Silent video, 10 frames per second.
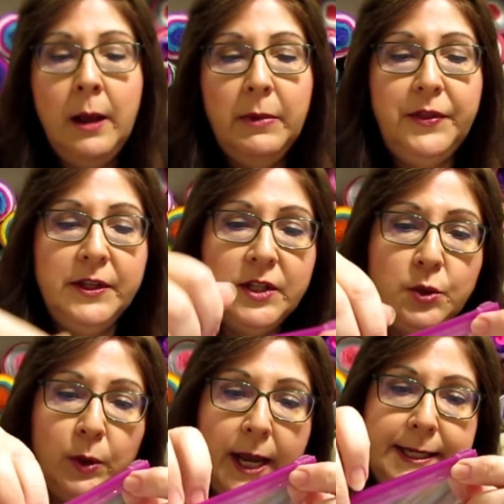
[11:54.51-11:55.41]
But this
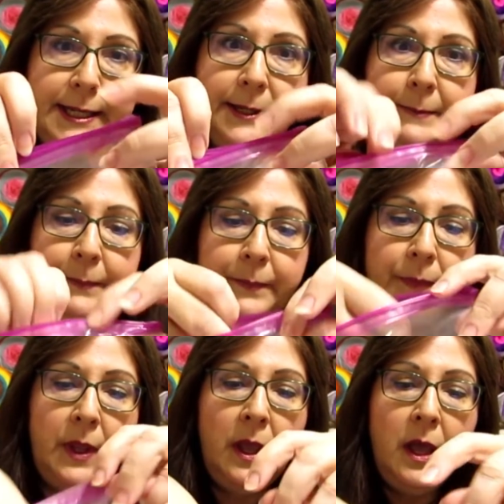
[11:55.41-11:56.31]
is what I did.
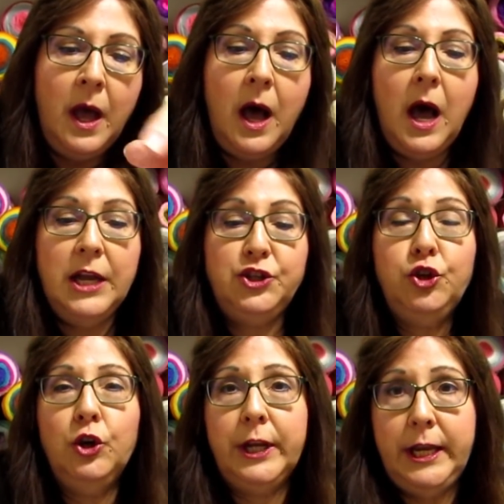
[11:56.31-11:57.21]
I
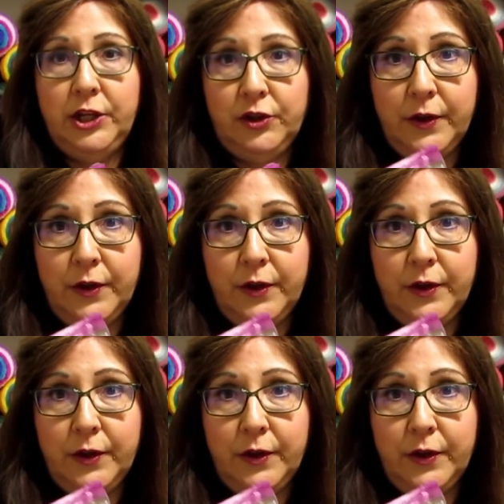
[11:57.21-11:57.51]
took each